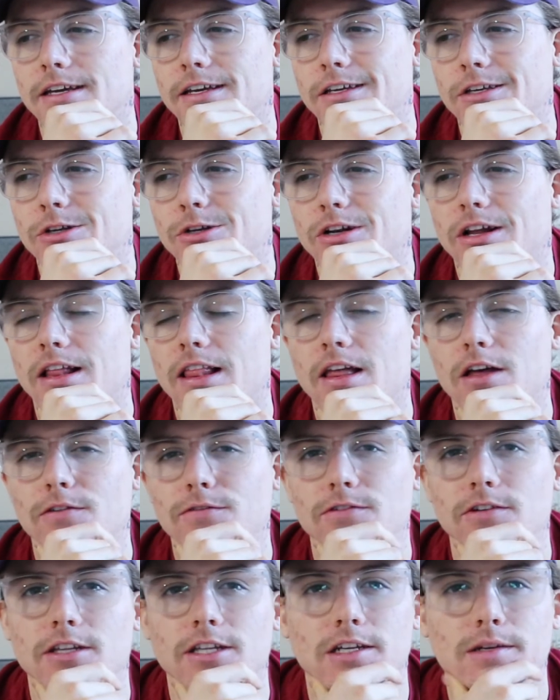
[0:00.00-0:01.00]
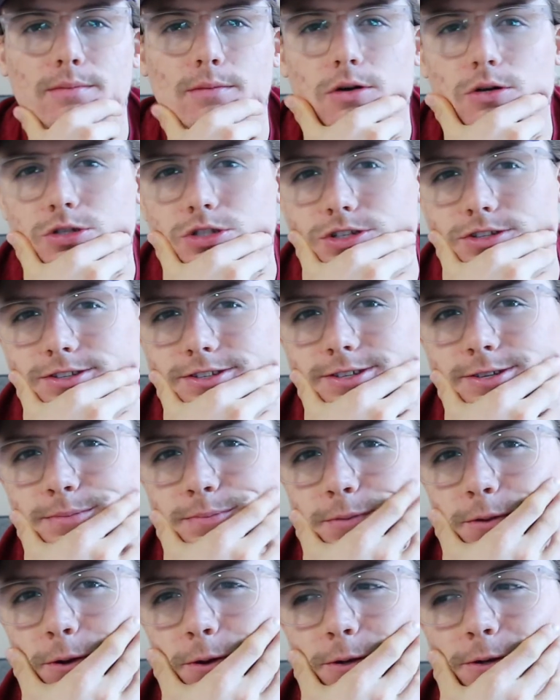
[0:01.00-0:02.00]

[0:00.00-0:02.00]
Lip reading: you're not allowed feeling emotions, or